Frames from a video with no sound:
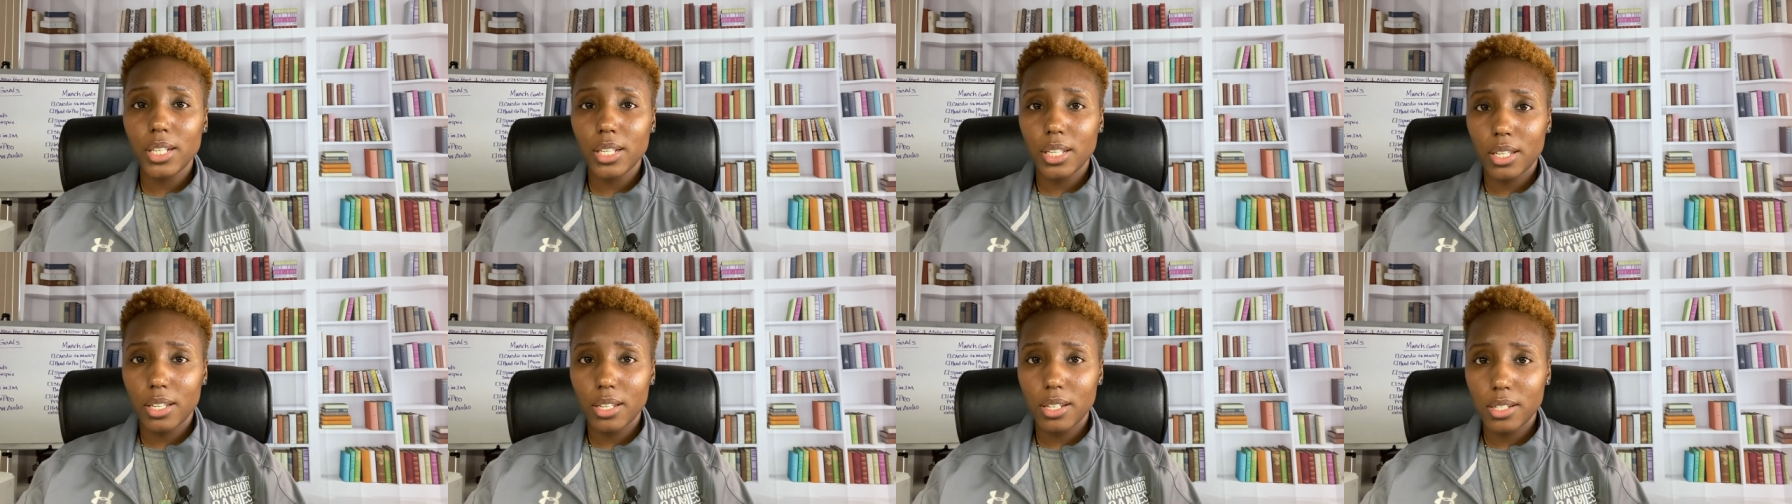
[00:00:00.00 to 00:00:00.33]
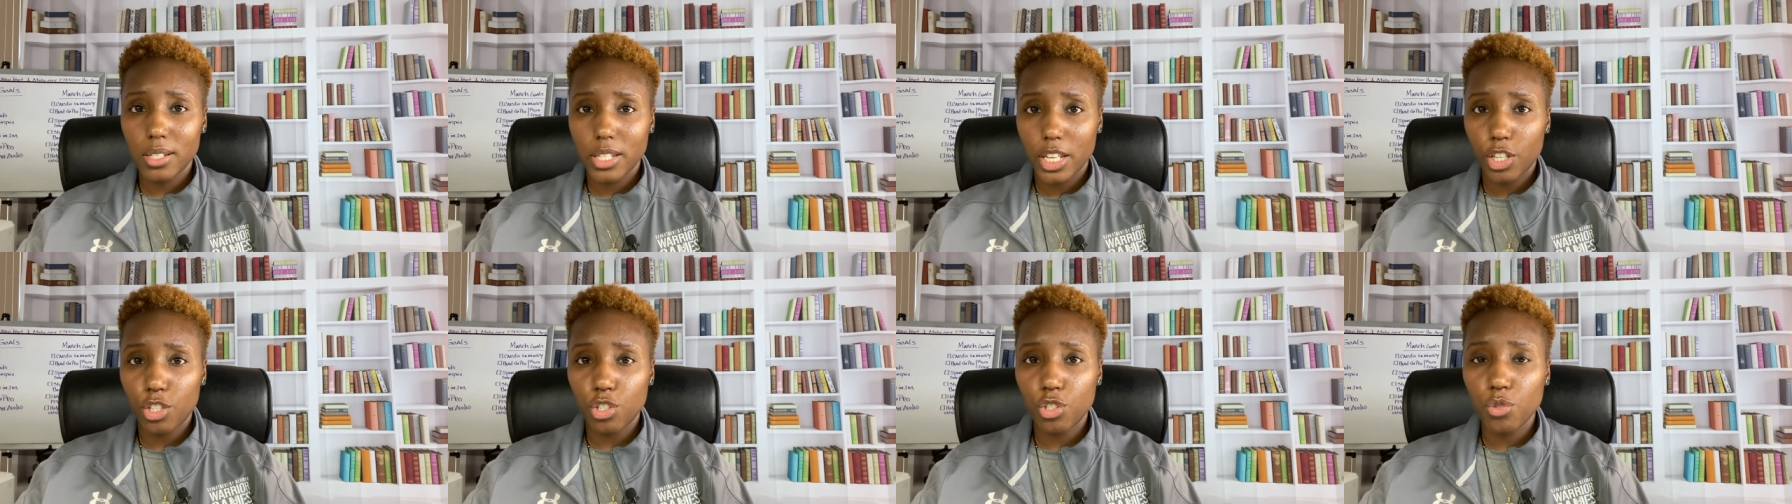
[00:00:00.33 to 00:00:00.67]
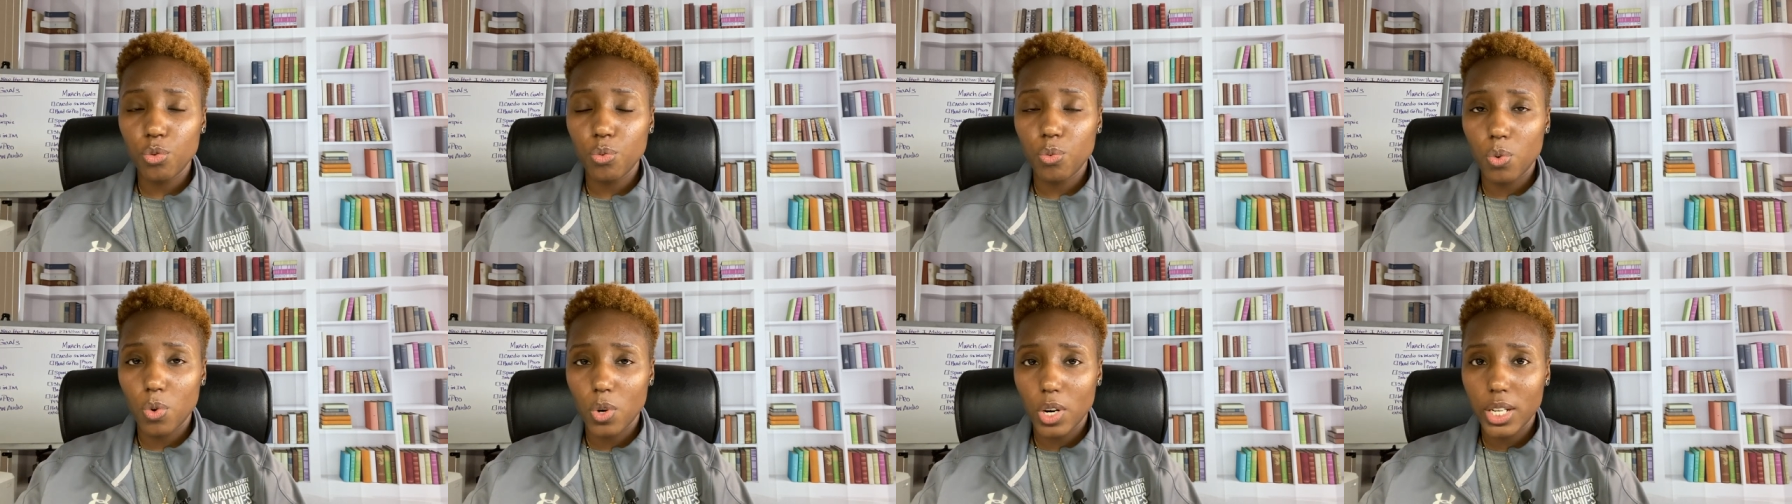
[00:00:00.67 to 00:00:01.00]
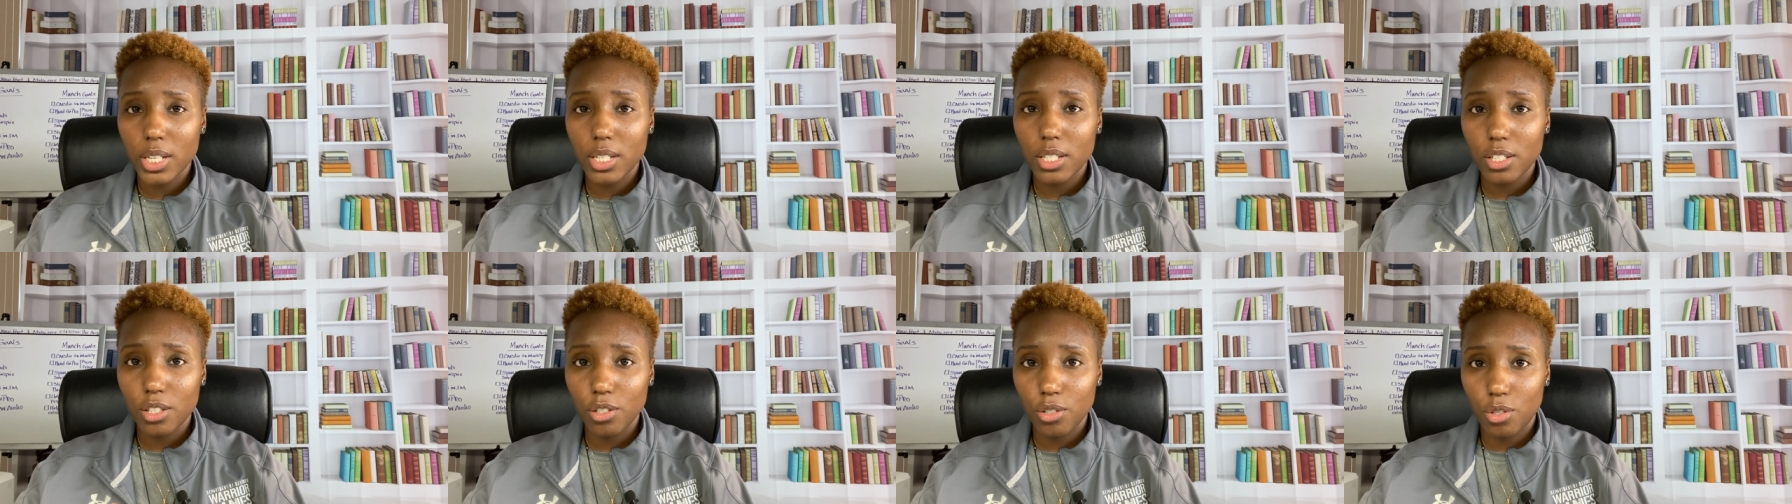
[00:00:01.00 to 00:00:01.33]
is that you
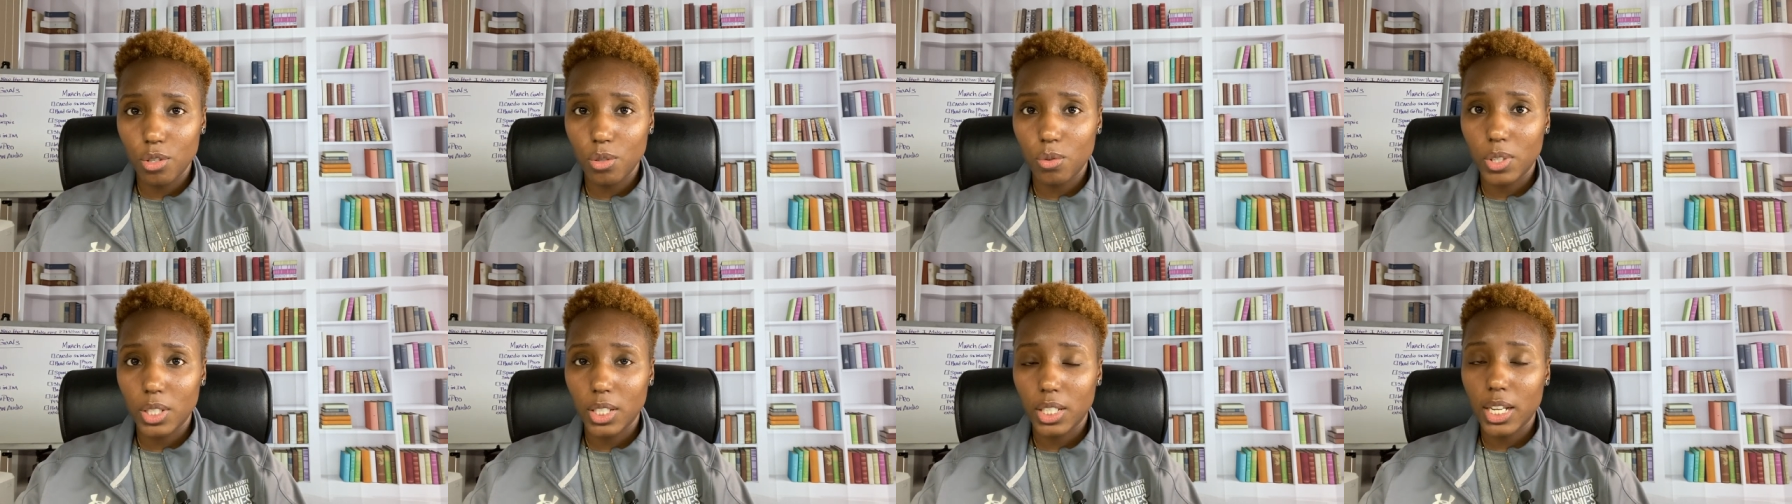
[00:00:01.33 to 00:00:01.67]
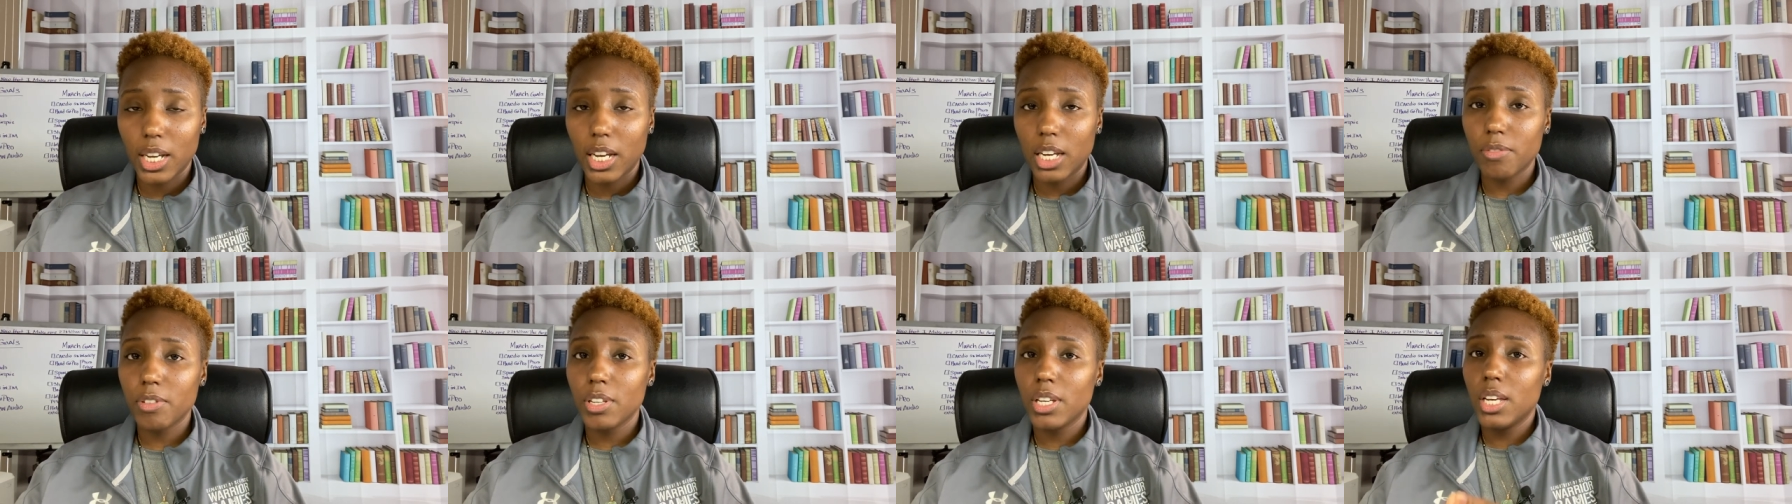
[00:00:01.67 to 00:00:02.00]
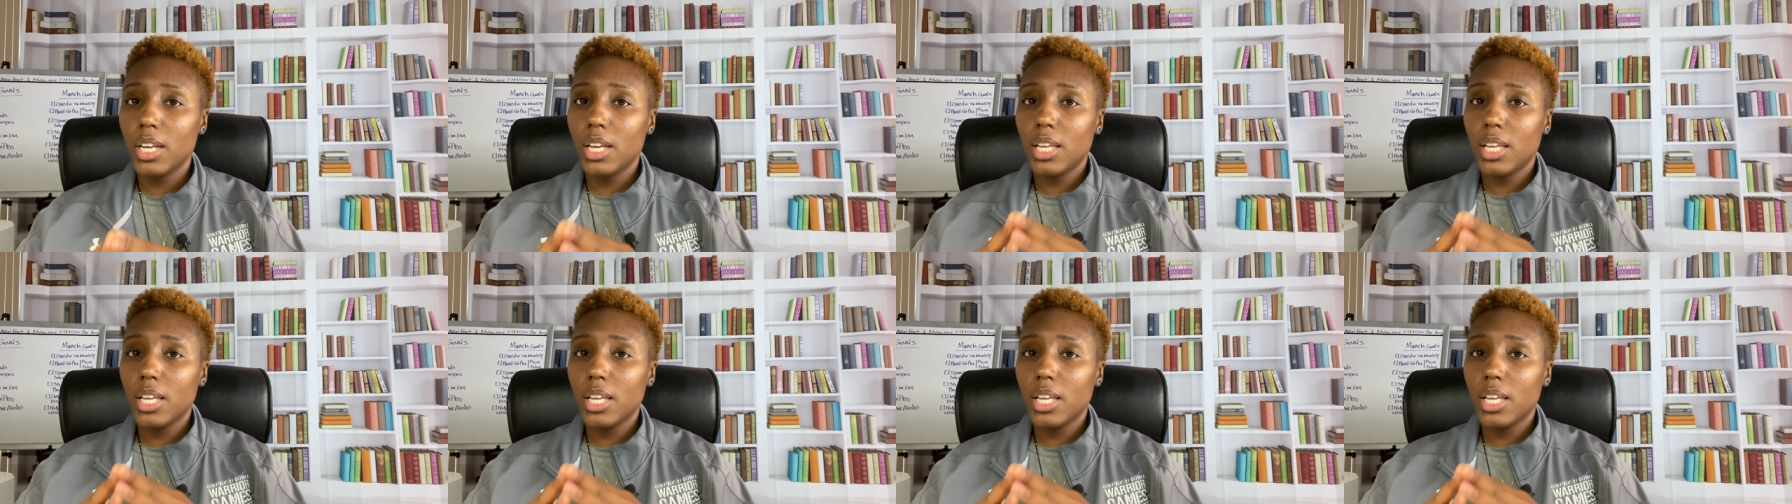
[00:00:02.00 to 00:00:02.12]
want to do in life.